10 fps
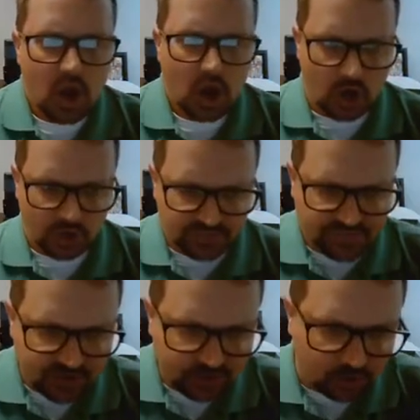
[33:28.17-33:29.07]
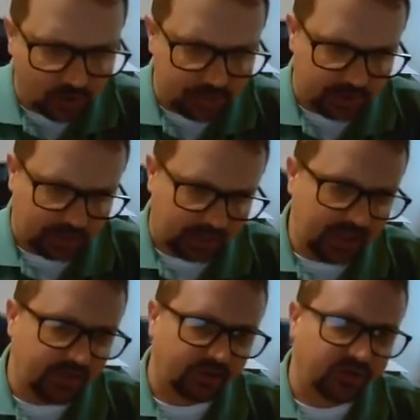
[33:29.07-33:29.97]
Artificial
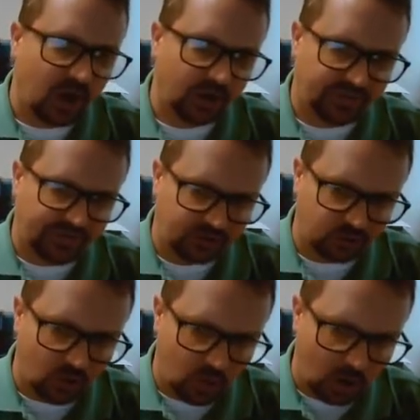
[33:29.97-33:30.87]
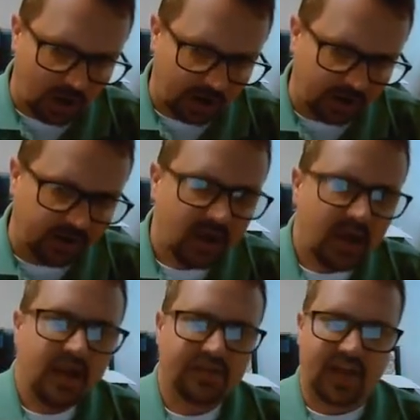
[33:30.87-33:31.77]
immunity, there's artificial acquired.
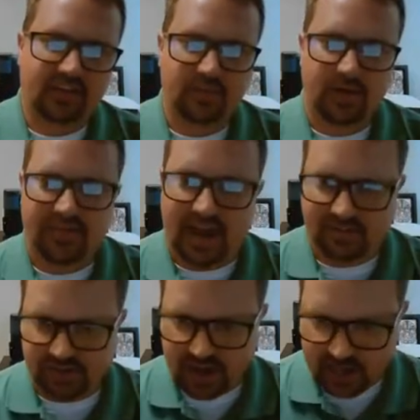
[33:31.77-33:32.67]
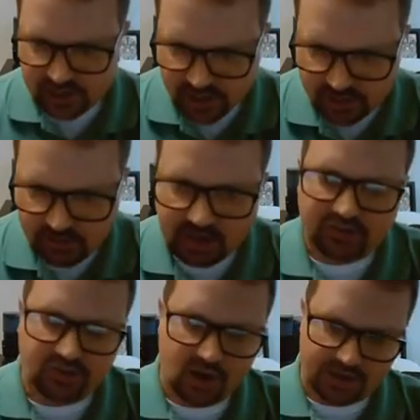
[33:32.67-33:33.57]
That's from a vaccination.
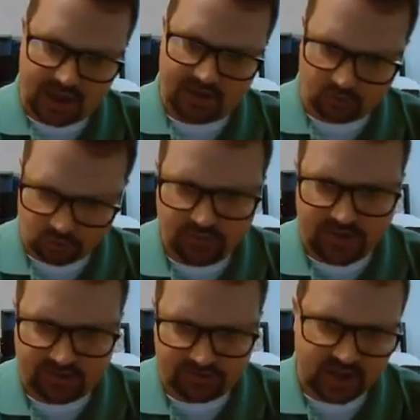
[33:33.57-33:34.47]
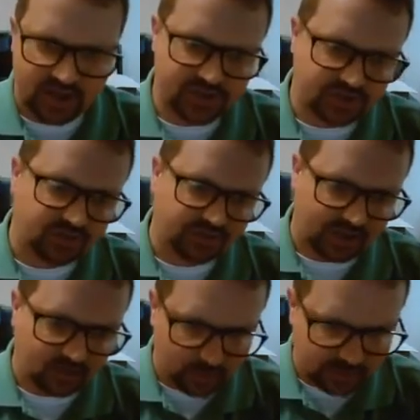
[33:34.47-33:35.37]
That's not natural. Vaccinations are
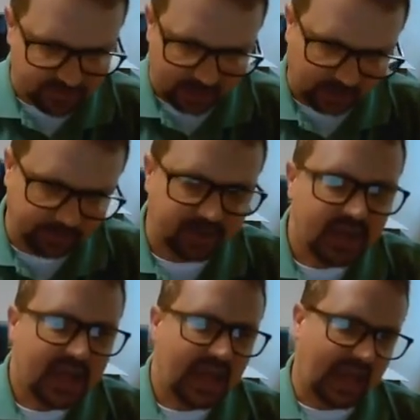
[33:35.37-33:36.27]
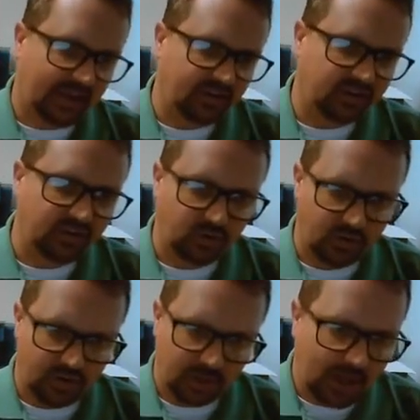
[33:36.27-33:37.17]
things we develop. Antigens are
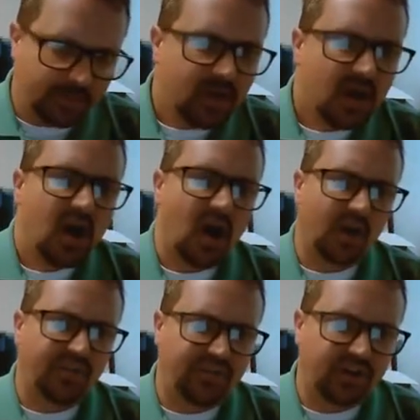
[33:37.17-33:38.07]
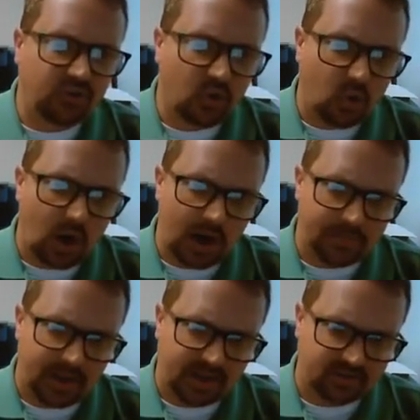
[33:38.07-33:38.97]
in the blood. Artificial
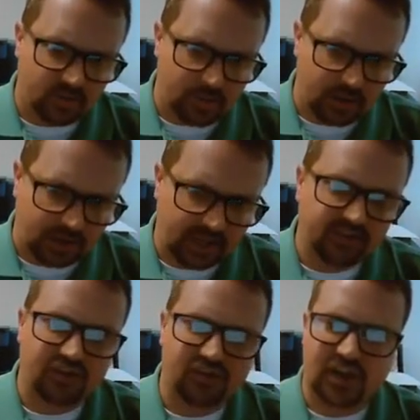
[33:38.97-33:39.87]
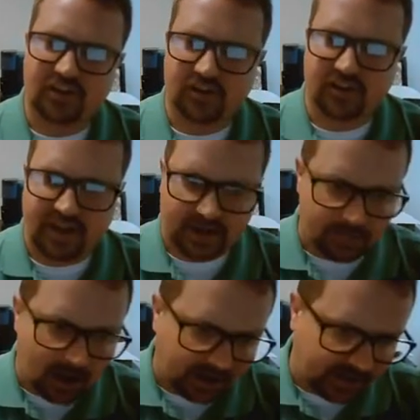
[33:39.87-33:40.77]
acquired passive immunity is injection of
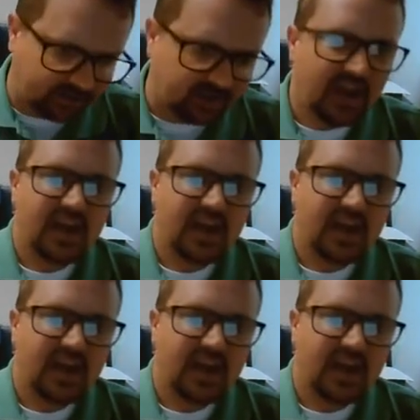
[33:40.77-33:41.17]
antibodies.